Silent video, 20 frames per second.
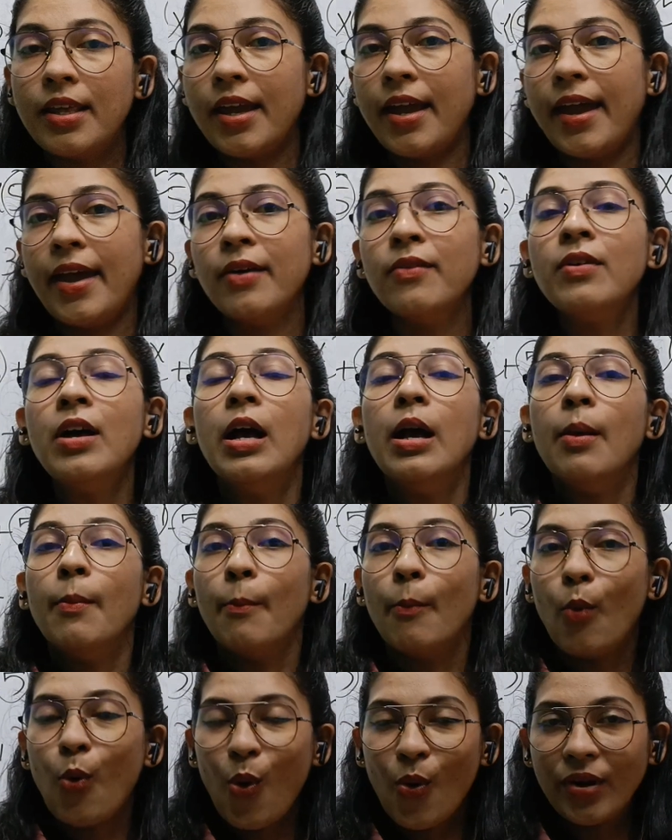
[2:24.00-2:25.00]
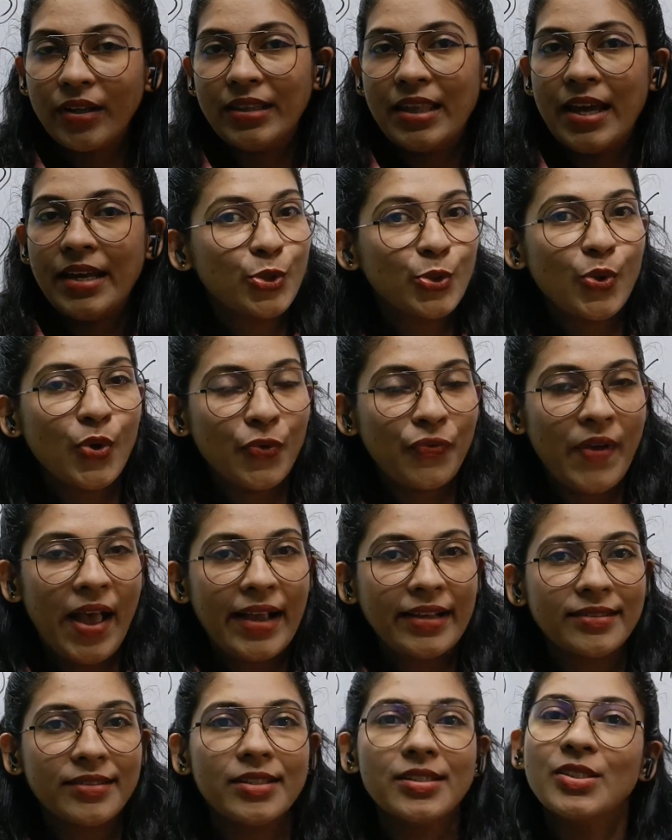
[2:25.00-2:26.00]
they have more than 2
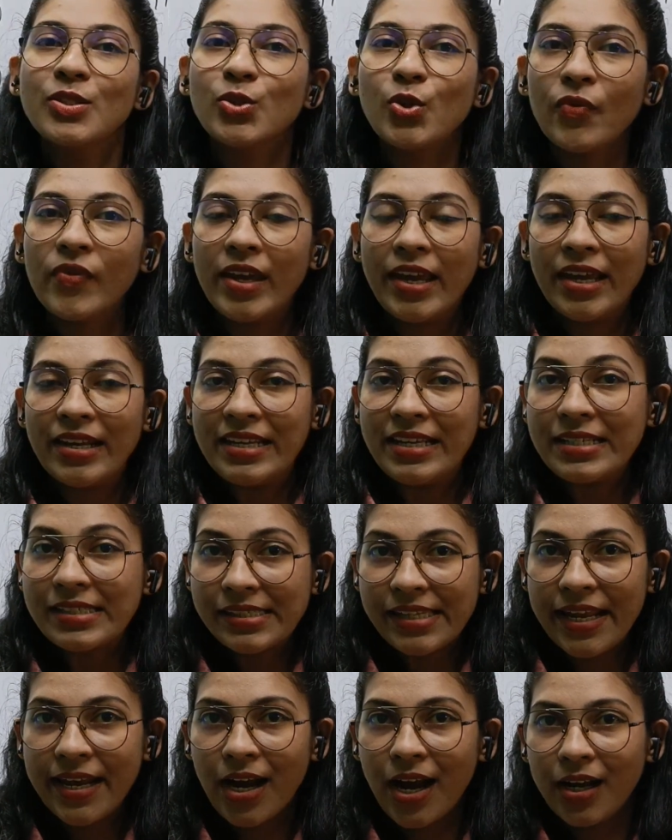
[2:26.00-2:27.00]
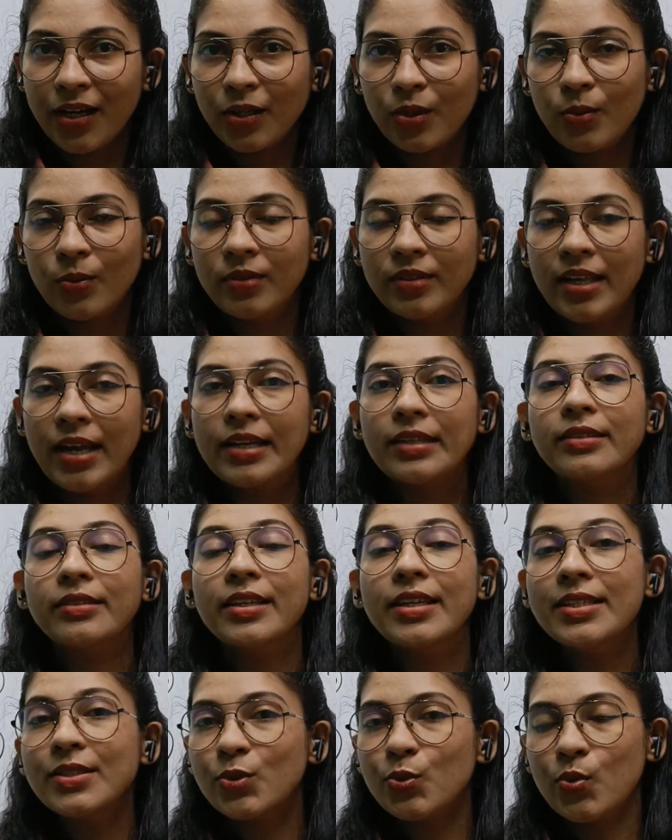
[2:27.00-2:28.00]
factors. So we can easily conclude
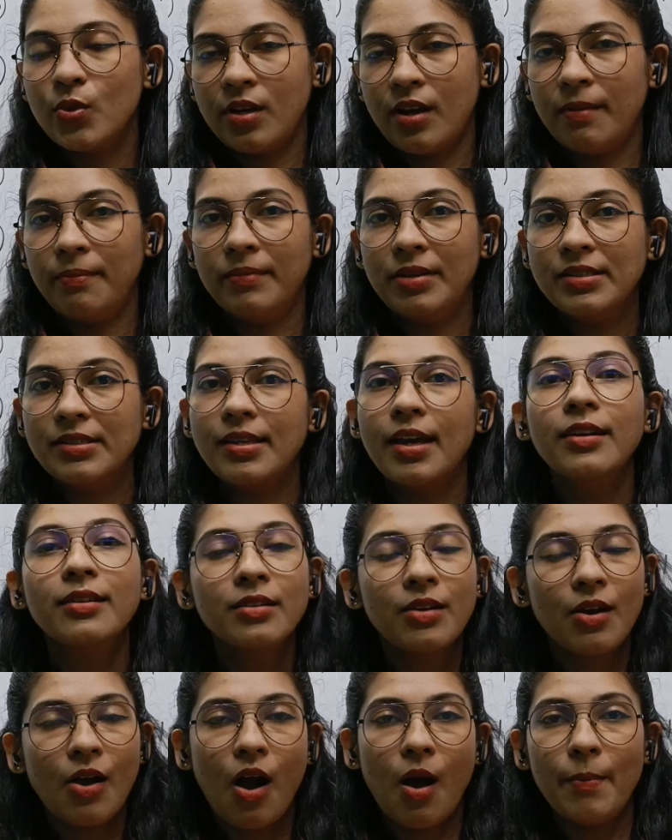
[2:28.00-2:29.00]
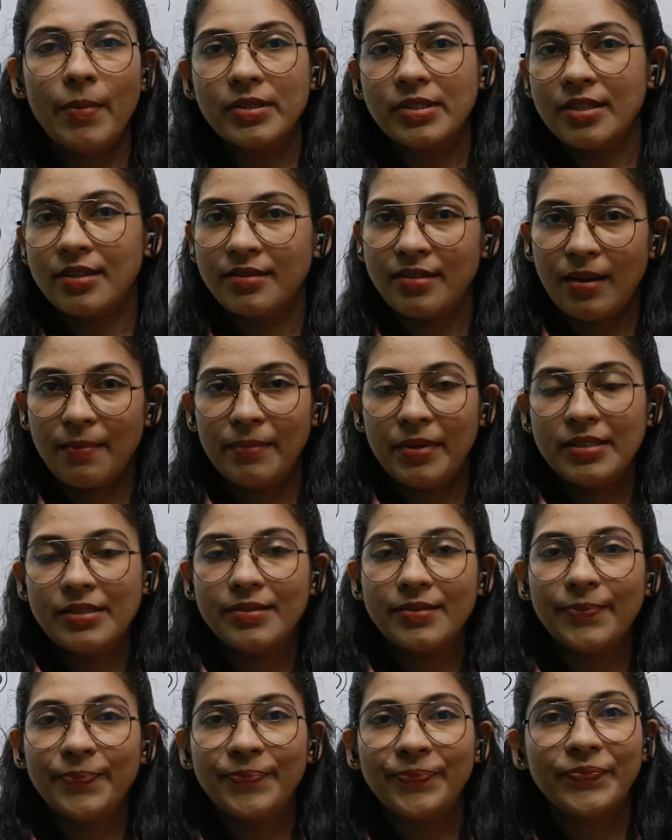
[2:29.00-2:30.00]
that these two numbers are composite
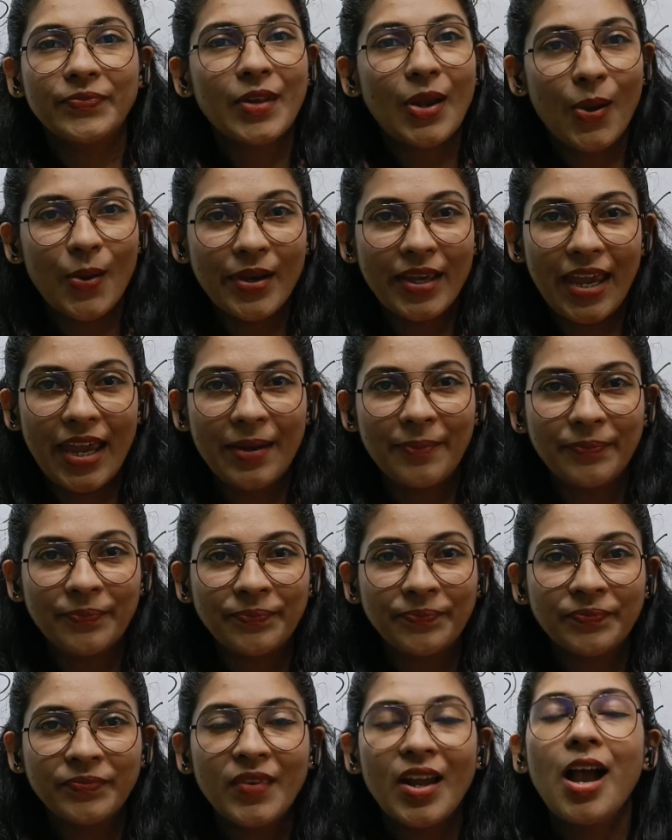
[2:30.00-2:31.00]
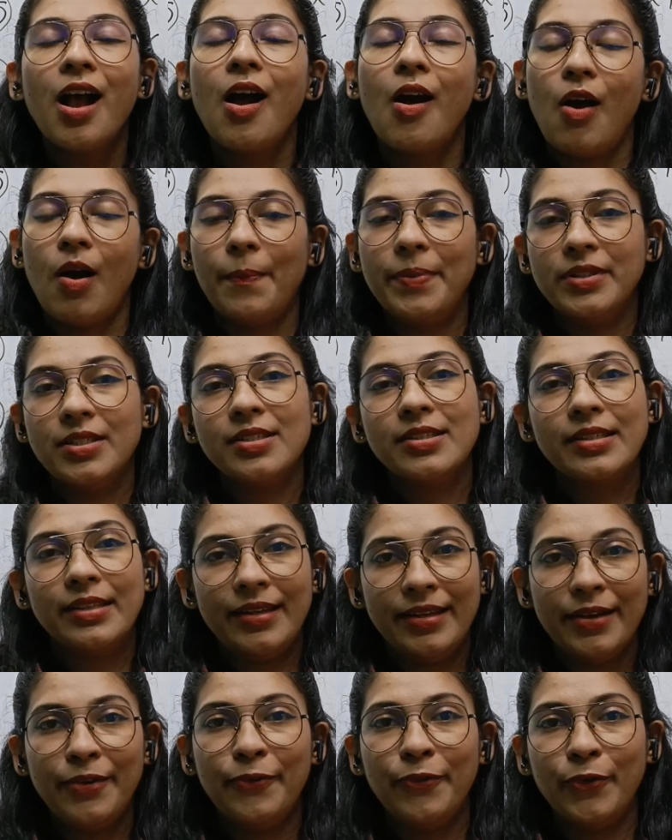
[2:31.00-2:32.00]
numbers. Okay, hope it is
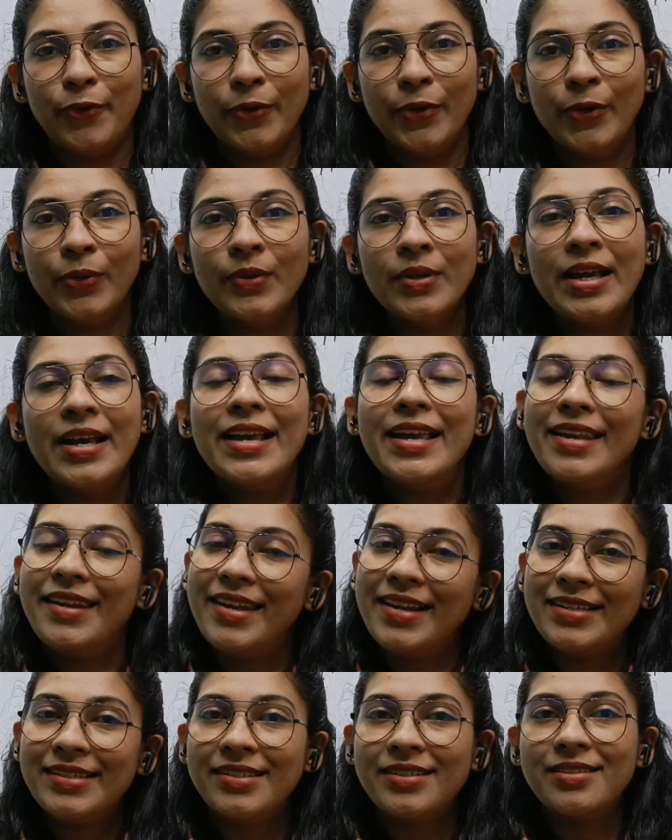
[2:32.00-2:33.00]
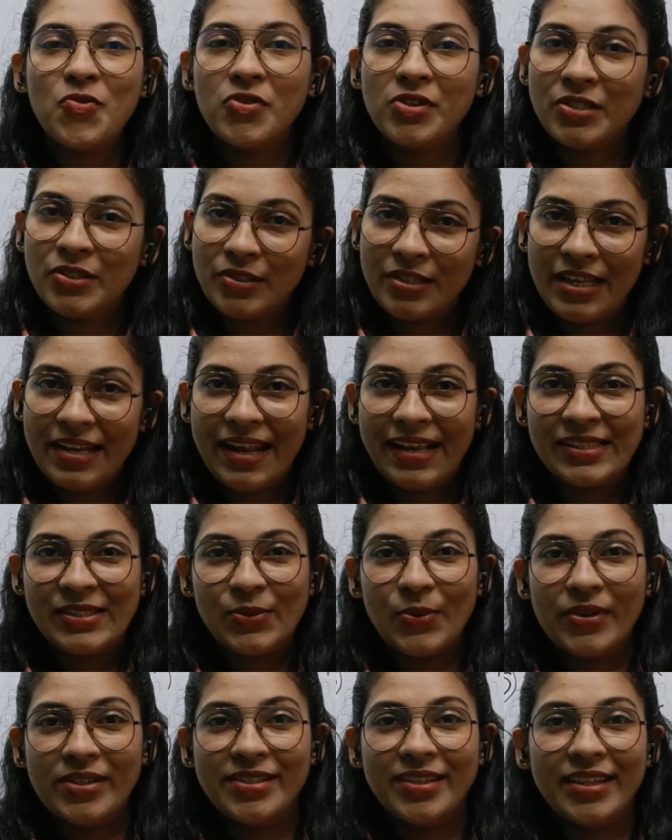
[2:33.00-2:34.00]
clear for you. Let's move on to the
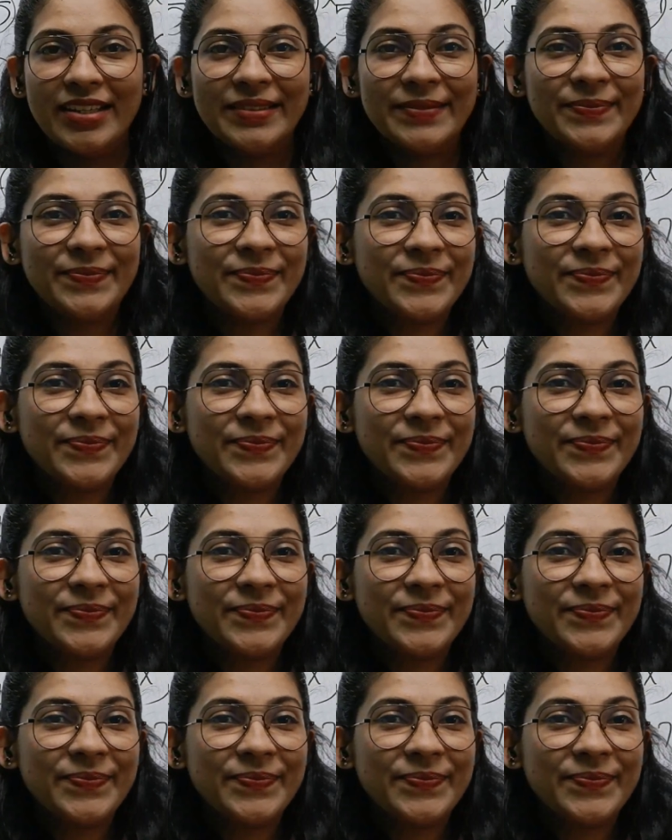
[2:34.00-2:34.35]
next question.